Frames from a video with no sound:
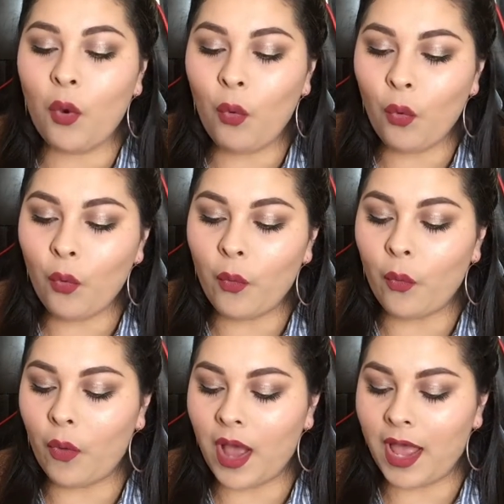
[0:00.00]

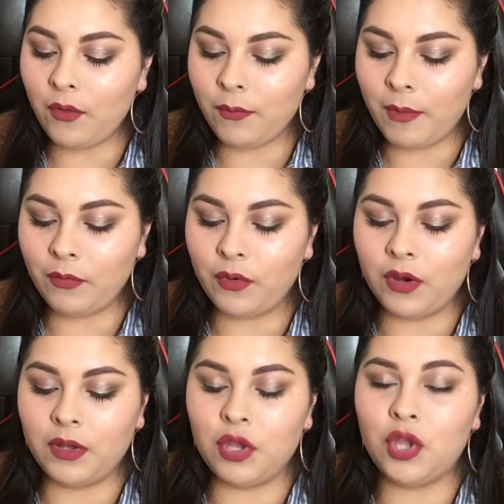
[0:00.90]
Ooh, I
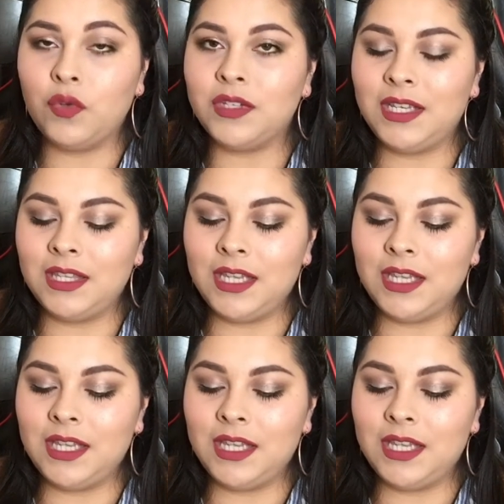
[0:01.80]
remember choosing